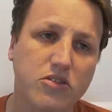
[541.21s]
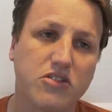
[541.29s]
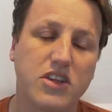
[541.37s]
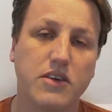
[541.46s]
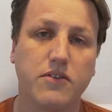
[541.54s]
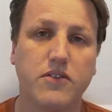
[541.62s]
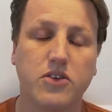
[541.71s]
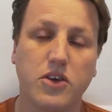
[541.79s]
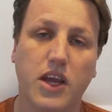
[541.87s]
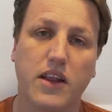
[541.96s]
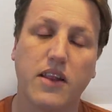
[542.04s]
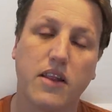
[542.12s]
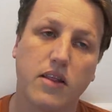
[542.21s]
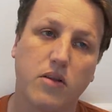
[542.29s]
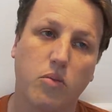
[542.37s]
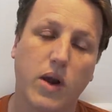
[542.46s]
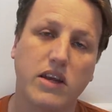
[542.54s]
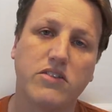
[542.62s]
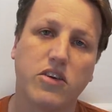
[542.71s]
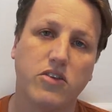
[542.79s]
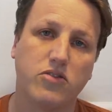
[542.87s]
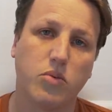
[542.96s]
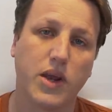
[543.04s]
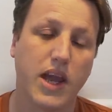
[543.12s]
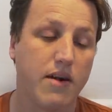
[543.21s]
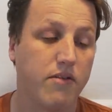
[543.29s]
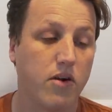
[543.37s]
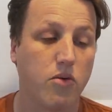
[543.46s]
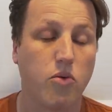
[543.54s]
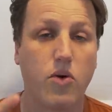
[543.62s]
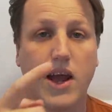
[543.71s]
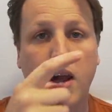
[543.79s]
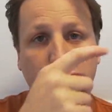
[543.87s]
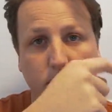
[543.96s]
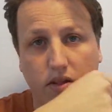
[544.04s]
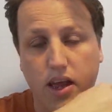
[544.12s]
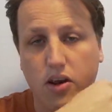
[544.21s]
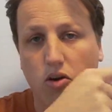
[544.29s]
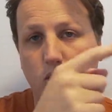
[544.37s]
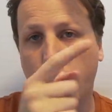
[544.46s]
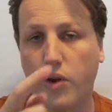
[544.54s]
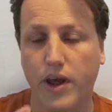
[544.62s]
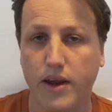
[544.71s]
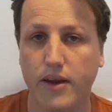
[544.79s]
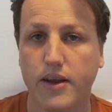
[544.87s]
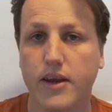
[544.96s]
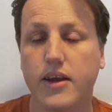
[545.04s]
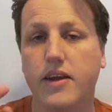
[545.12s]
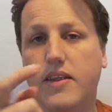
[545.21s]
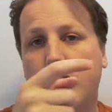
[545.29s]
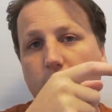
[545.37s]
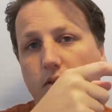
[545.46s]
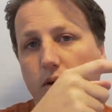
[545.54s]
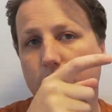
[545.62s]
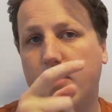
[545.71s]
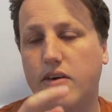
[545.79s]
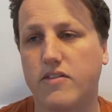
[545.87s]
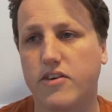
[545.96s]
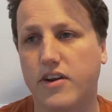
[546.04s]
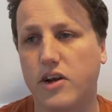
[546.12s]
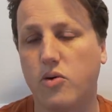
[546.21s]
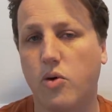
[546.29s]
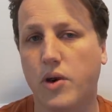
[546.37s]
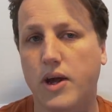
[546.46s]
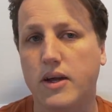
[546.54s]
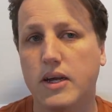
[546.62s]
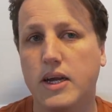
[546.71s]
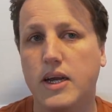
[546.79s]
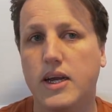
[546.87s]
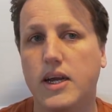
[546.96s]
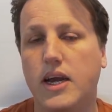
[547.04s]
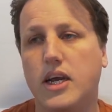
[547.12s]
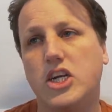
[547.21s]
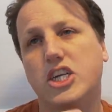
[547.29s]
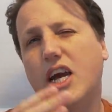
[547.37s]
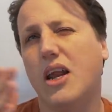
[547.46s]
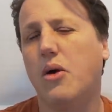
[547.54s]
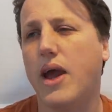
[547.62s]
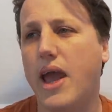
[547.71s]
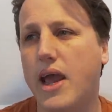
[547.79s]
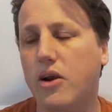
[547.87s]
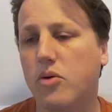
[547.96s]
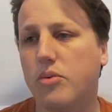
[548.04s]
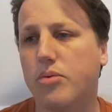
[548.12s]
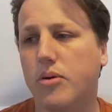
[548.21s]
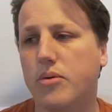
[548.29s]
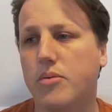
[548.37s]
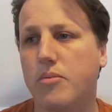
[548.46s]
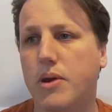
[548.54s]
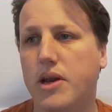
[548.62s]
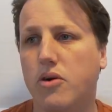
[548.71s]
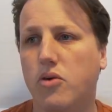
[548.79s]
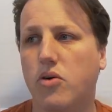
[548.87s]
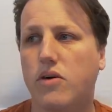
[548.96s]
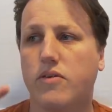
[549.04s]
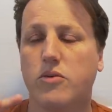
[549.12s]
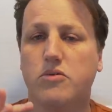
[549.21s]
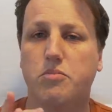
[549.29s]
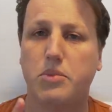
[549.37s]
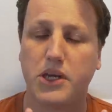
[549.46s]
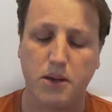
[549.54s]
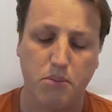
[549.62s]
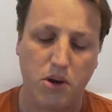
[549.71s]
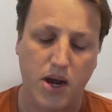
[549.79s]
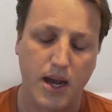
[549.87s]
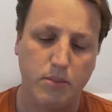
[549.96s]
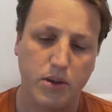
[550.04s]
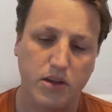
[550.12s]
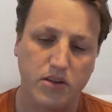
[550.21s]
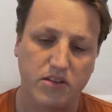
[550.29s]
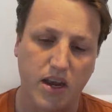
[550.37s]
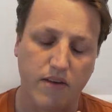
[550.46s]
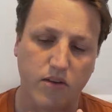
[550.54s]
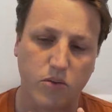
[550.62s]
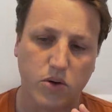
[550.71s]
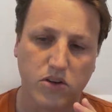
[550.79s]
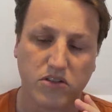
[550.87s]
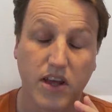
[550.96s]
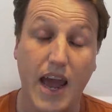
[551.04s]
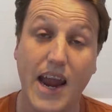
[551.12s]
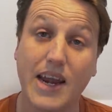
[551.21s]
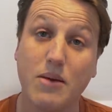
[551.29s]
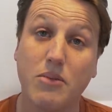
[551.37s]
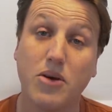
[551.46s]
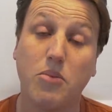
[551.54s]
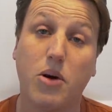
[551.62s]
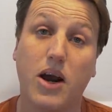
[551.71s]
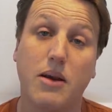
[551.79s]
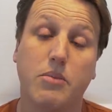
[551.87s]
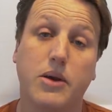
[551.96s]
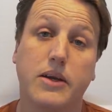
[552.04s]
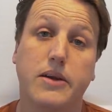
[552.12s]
stiff to get the waste hose we have around that corner, that 45 degree corner. A shallower angle would probably be better, or if it was bigger pipe, say if it was 80 mil pipe,